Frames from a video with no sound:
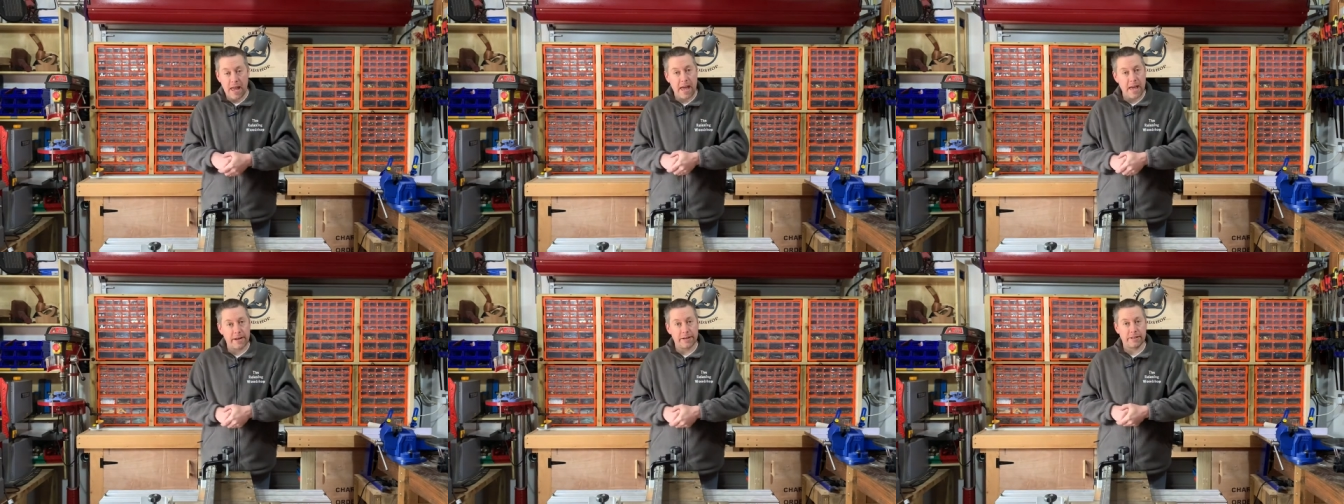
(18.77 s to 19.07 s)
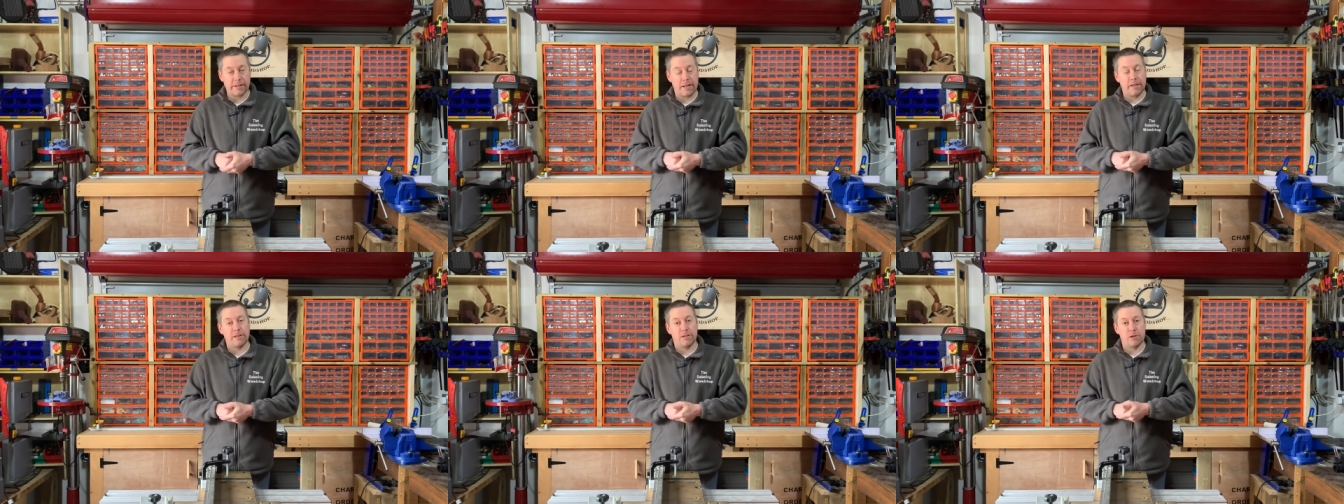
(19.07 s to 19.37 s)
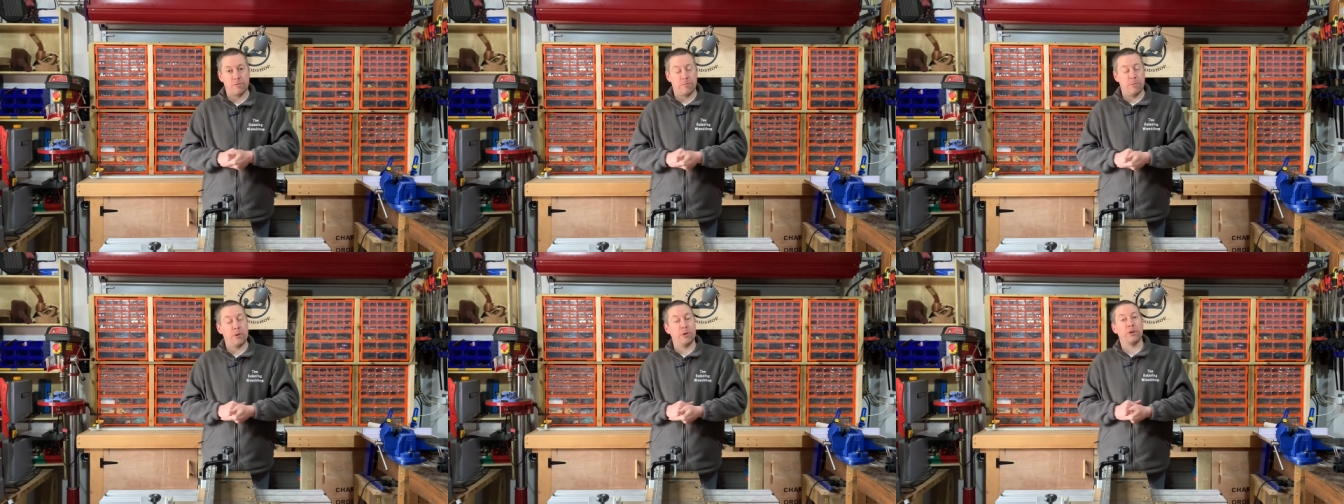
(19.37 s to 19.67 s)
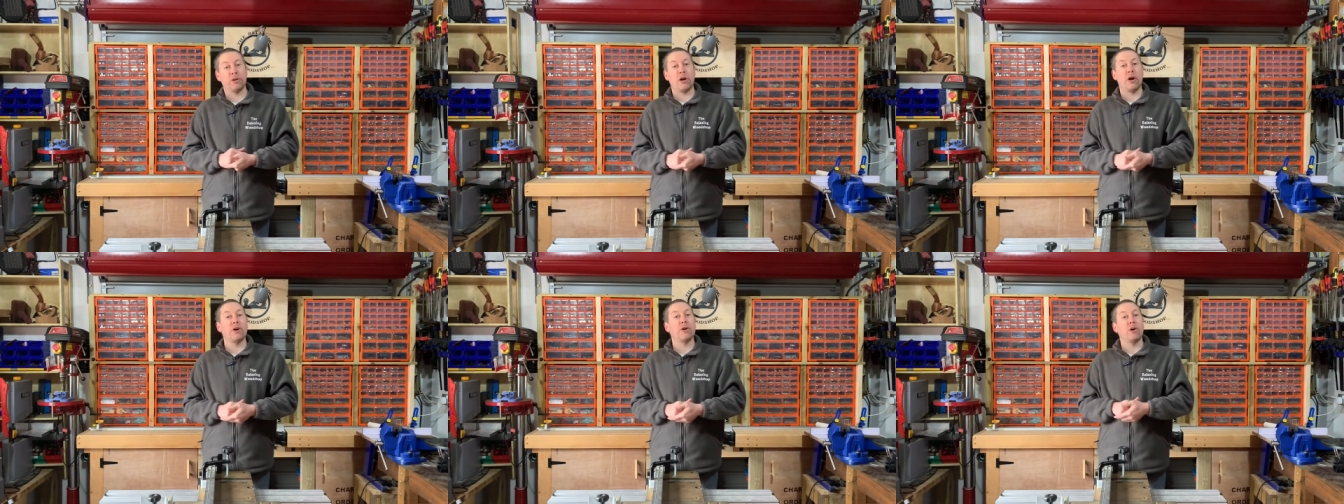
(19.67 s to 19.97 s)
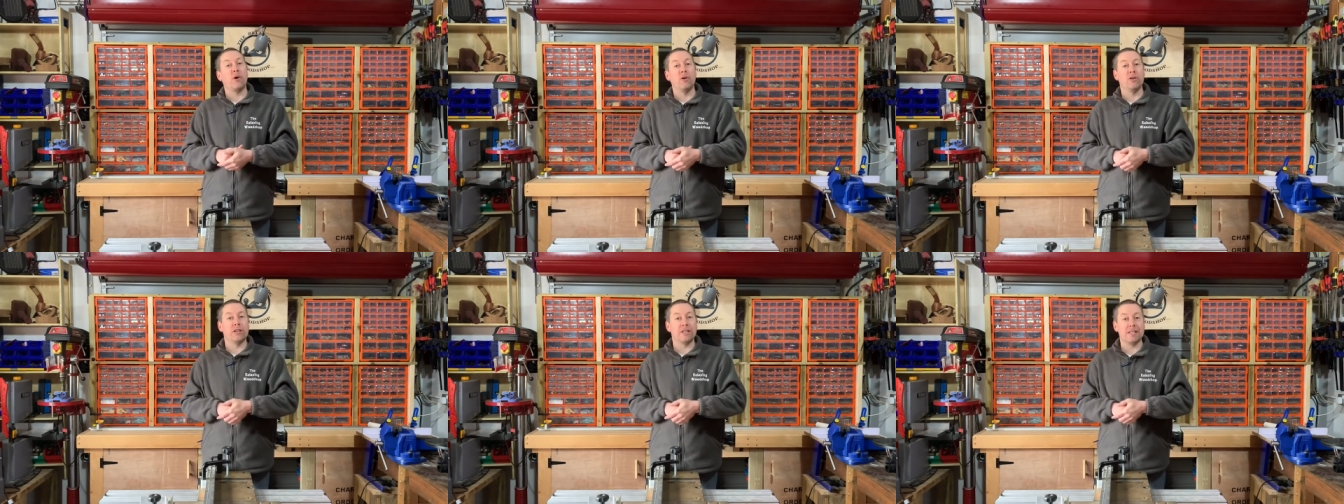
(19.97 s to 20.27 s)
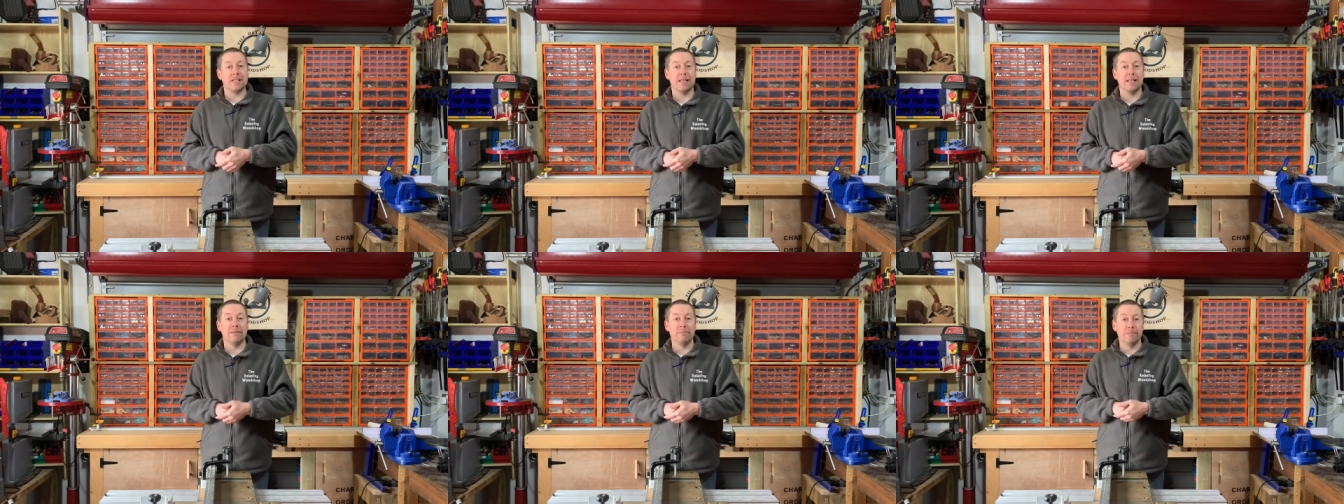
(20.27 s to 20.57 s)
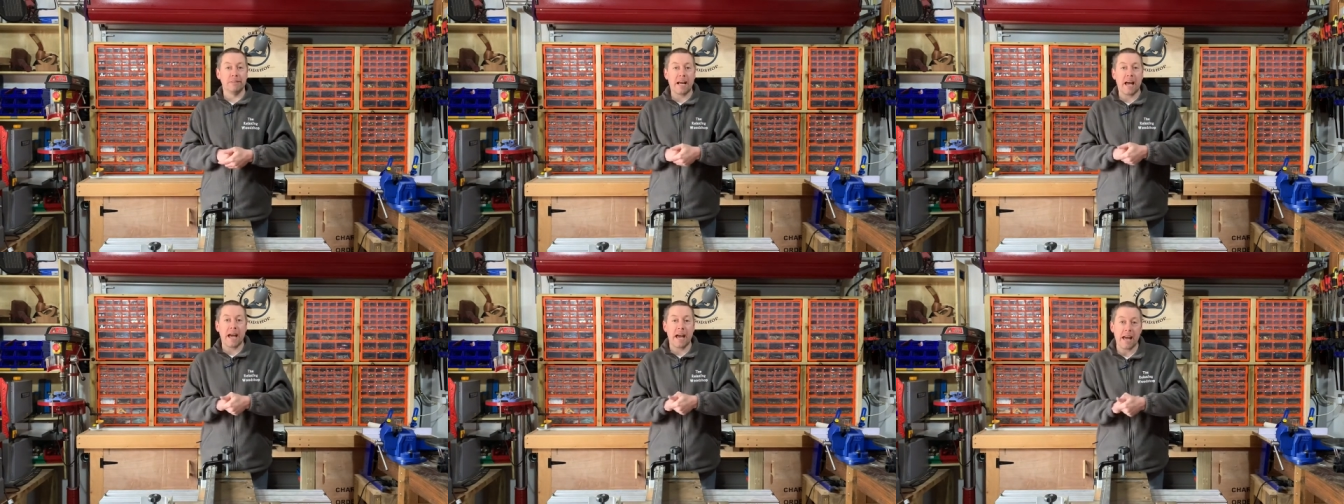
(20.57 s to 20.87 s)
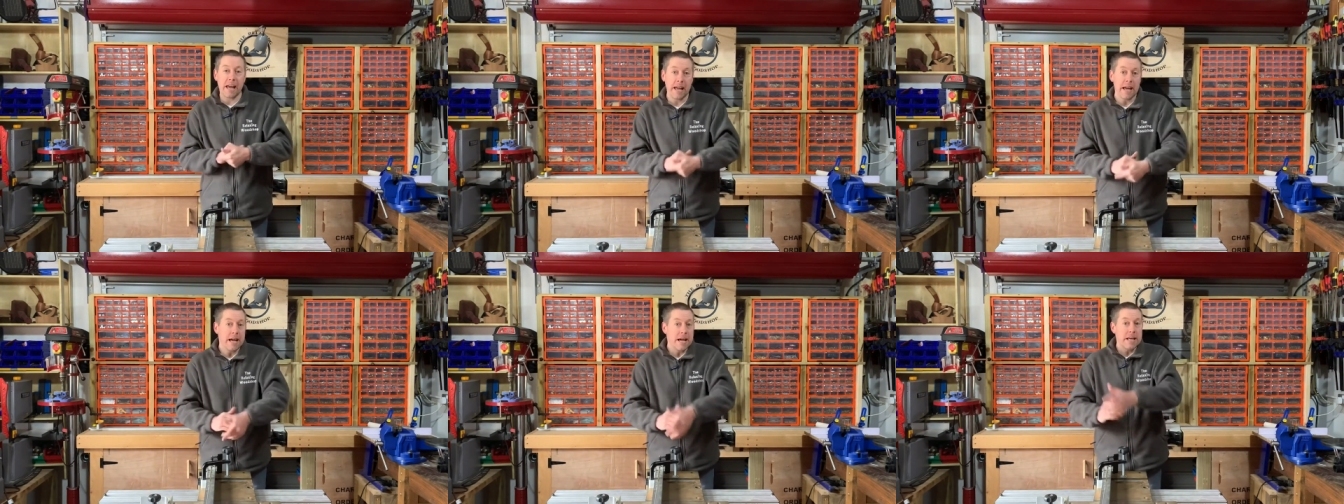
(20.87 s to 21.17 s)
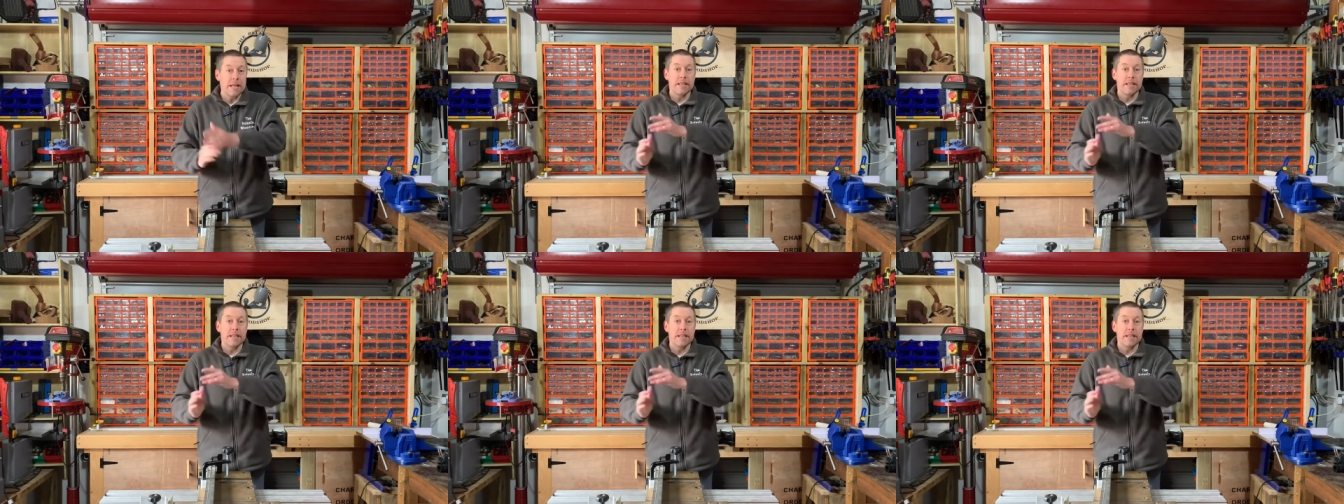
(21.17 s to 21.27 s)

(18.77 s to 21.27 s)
edit, and put it out on the same day,